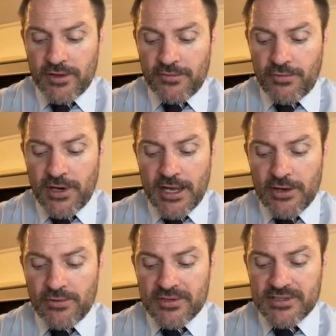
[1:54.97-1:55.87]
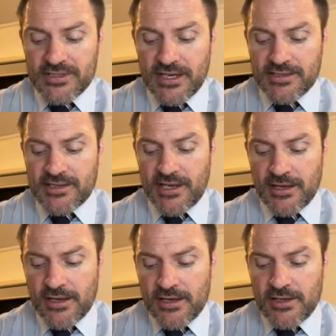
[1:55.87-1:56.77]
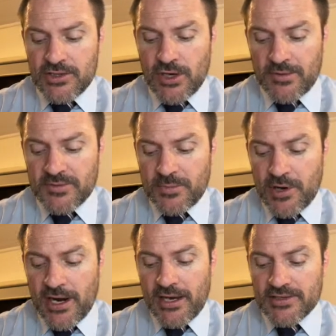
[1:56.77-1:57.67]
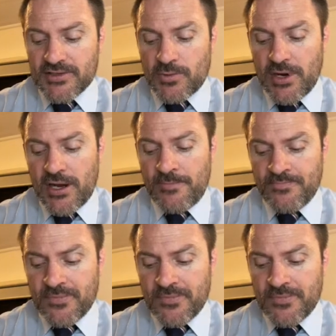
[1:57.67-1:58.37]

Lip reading: 360 times pi r squared.